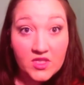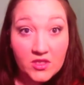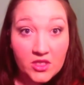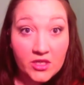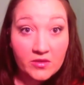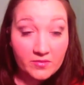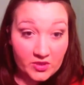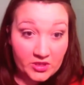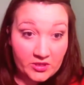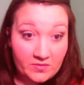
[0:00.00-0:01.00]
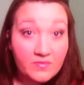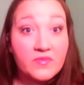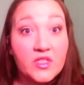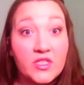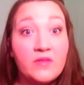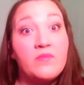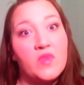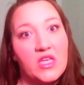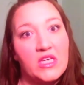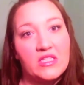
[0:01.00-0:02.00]
Check, good, good,
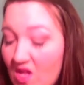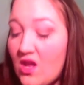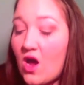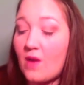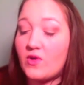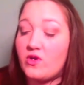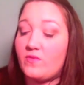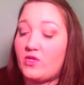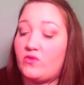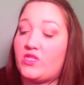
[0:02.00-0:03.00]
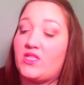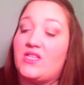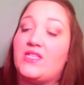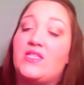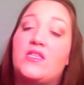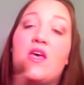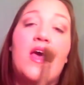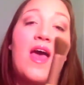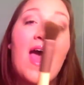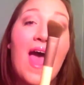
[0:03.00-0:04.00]
yes. Now I'm gonna be using this
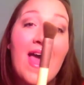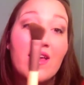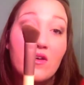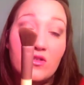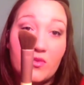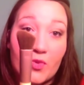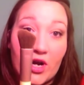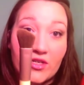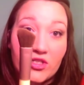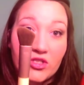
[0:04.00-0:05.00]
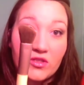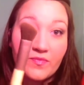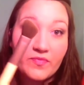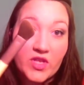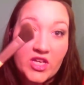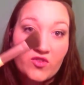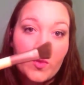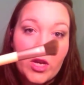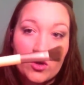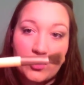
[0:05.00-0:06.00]
angled brush. It's from
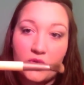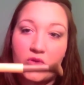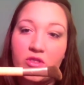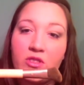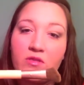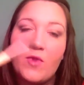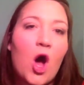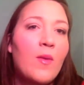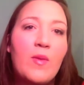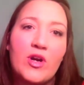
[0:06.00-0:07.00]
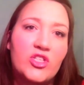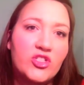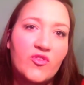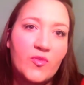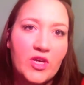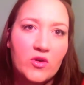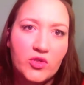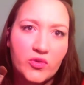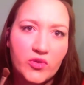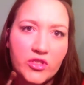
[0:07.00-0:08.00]
EcoTools. All my brushes are from
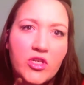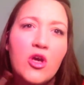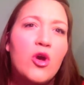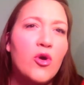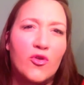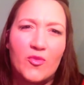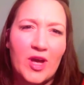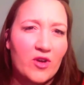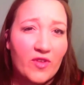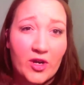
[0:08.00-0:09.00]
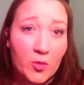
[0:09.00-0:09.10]
EcoTools or from e.l.f.